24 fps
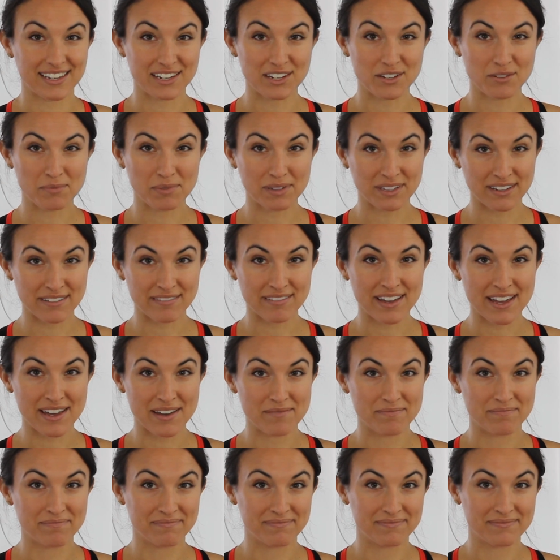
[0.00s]
Can you believe it?
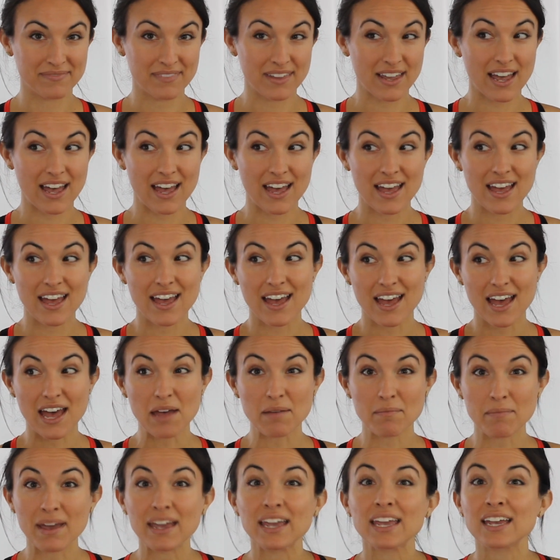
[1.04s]

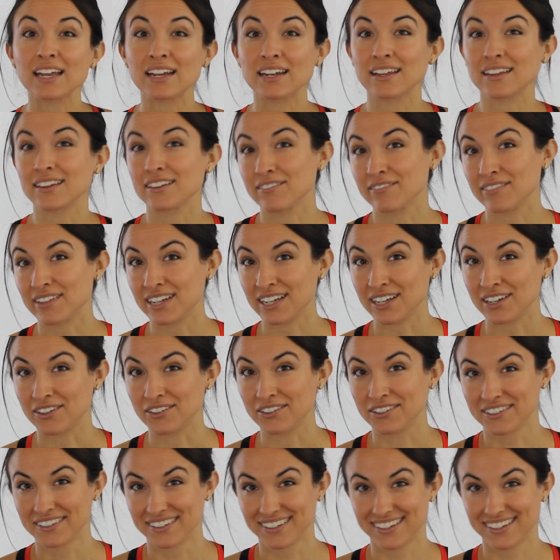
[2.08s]
I'm making another video.